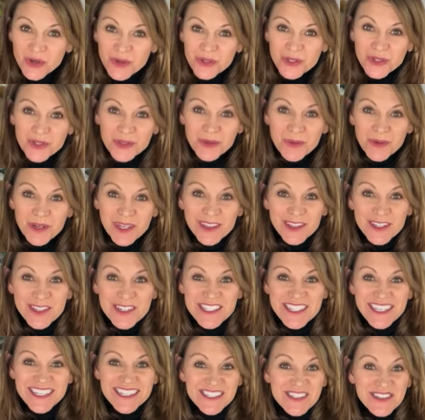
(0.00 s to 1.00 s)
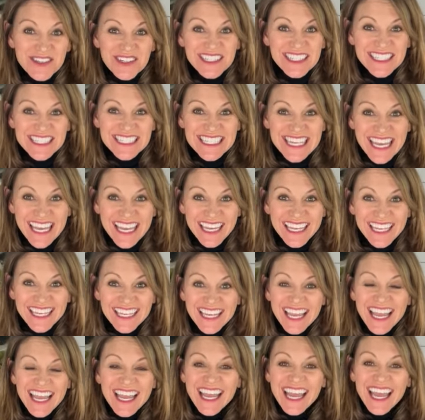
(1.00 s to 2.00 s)
you what it looks like during the day
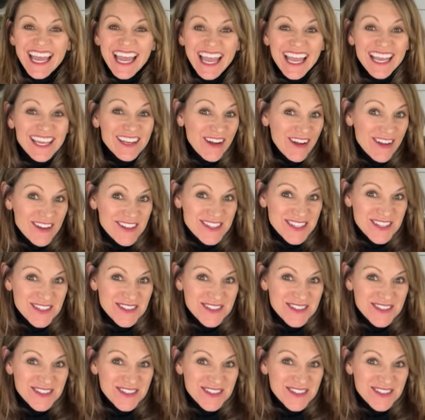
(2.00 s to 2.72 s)
and also